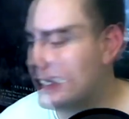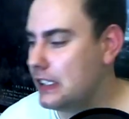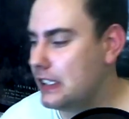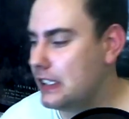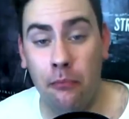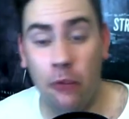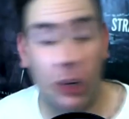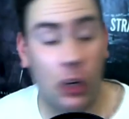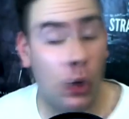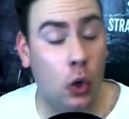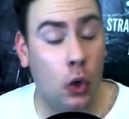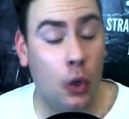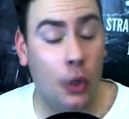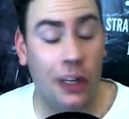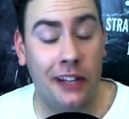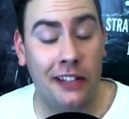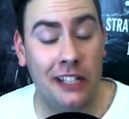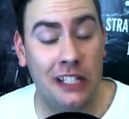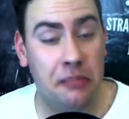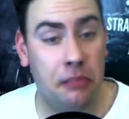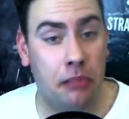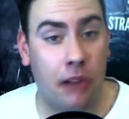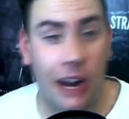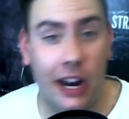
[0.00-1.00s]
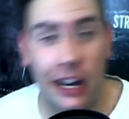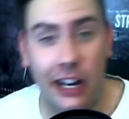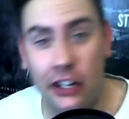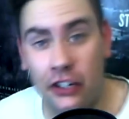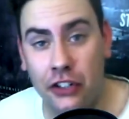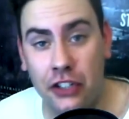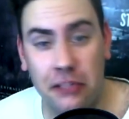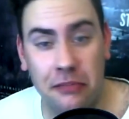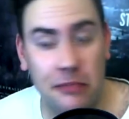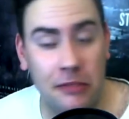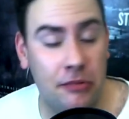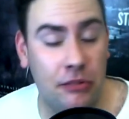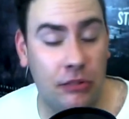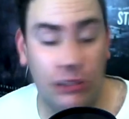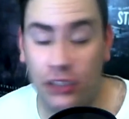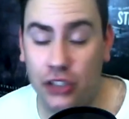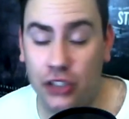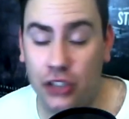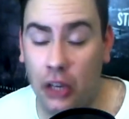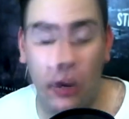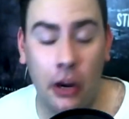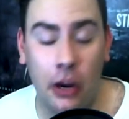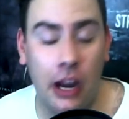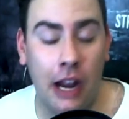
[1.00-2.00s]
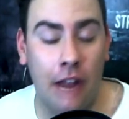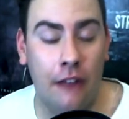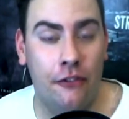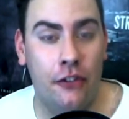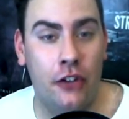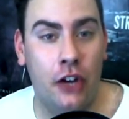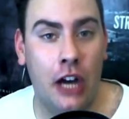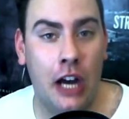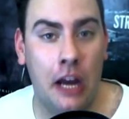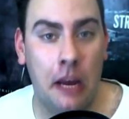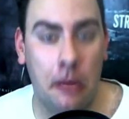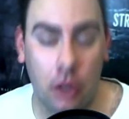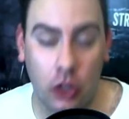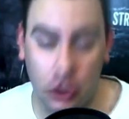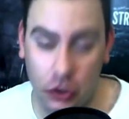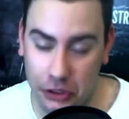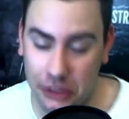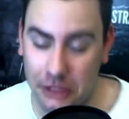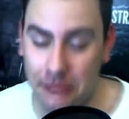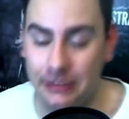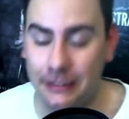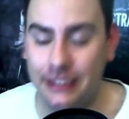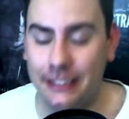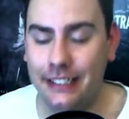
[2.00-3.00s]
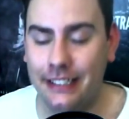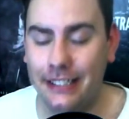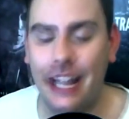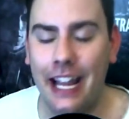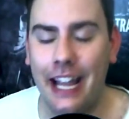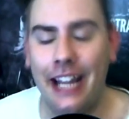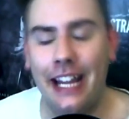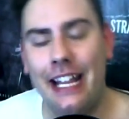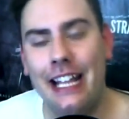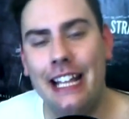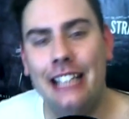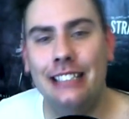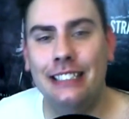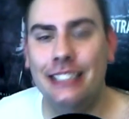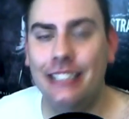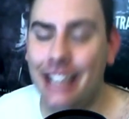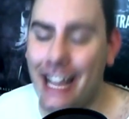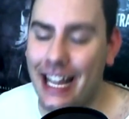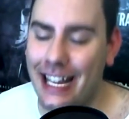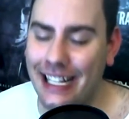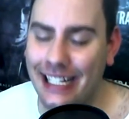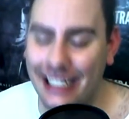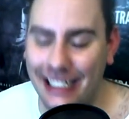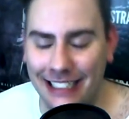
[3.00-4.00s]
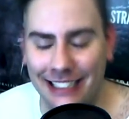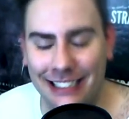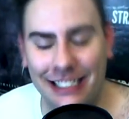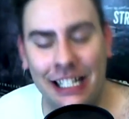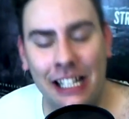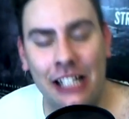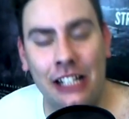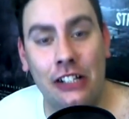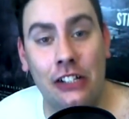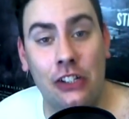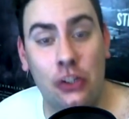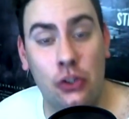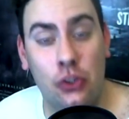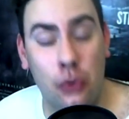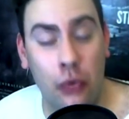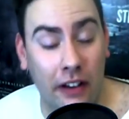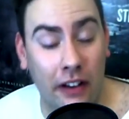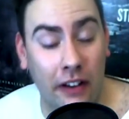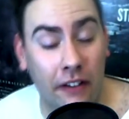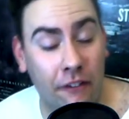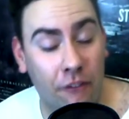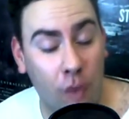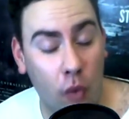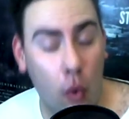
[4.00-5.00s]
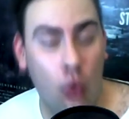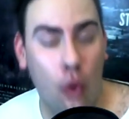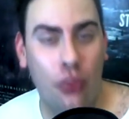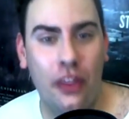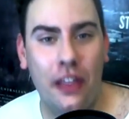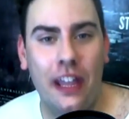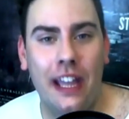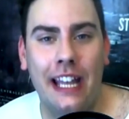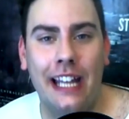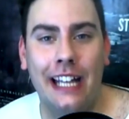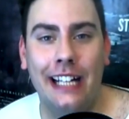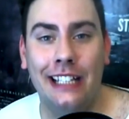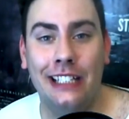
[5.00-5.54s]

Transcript: I'm recording this prior to Christmas because I won't have time on Christmas Day. Today is the 24th.